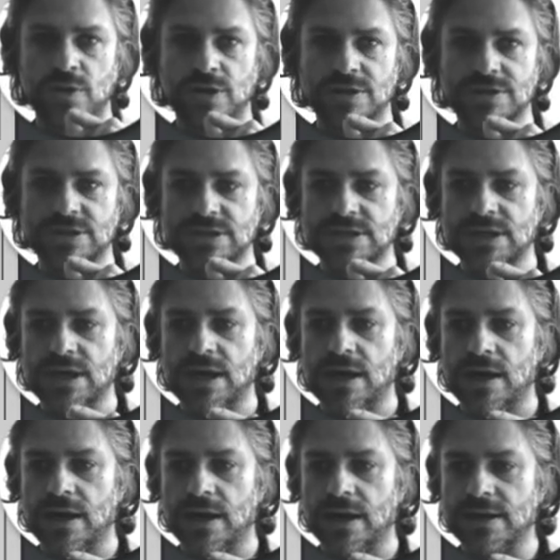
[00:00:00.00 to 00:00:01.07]
words
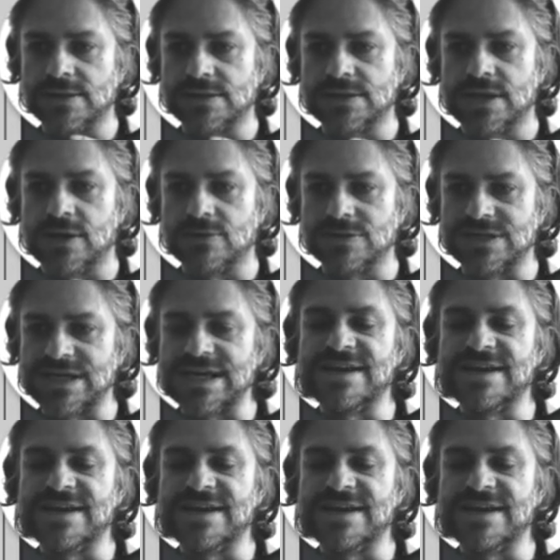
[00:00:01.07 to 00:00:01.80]
and sounds.